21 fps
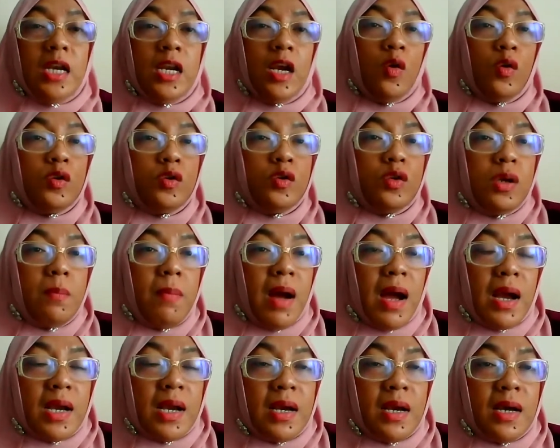They go to the
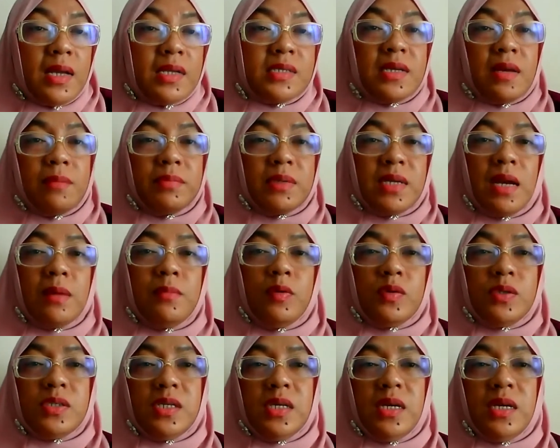market. Sometimes
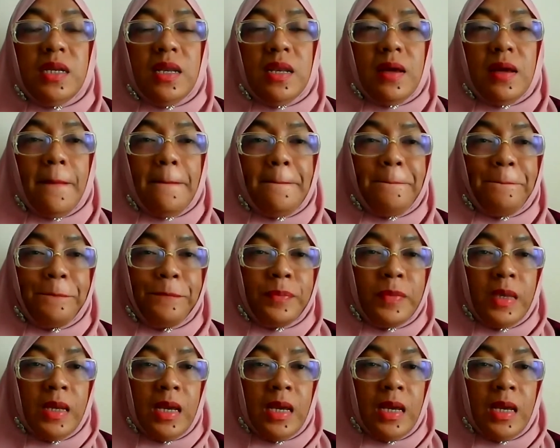you see them,